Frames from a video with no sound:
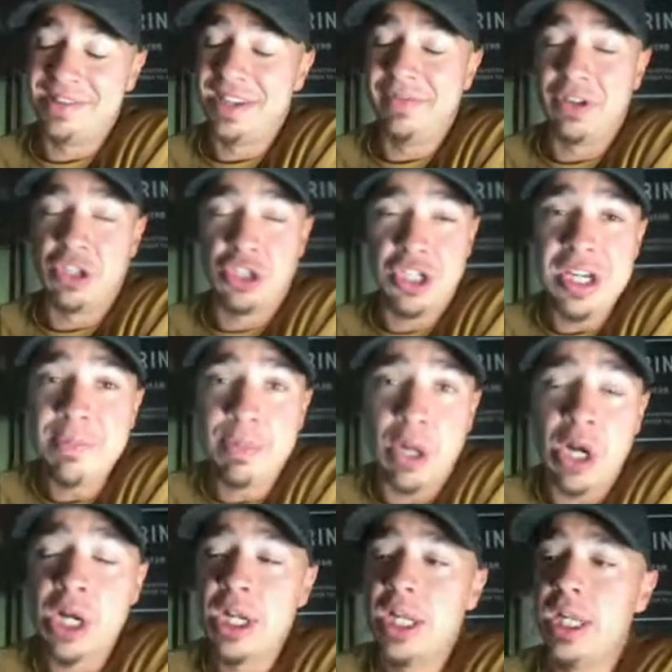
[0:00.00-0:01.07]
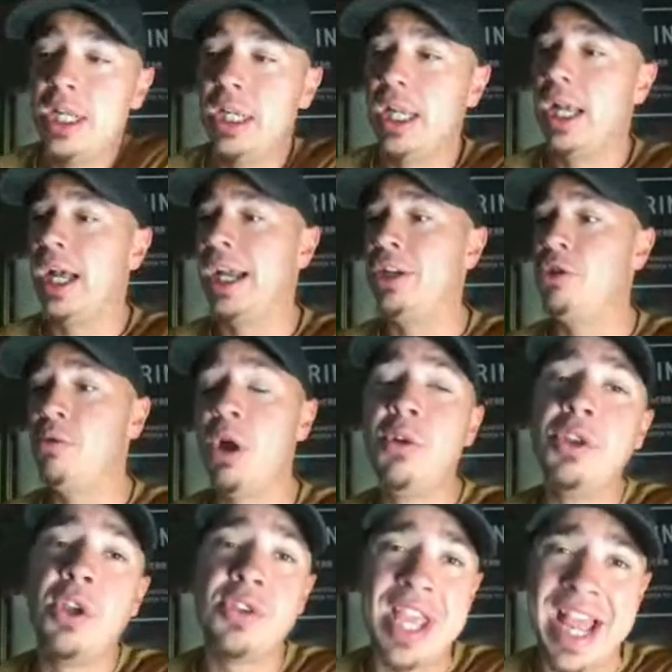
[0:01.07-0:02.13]
It's even cheaper, and you
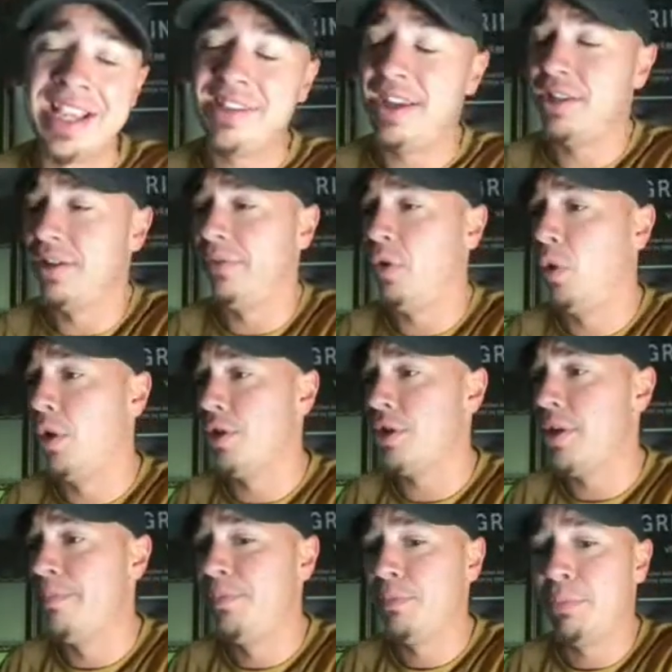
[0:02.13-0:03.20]
own those assets, of course.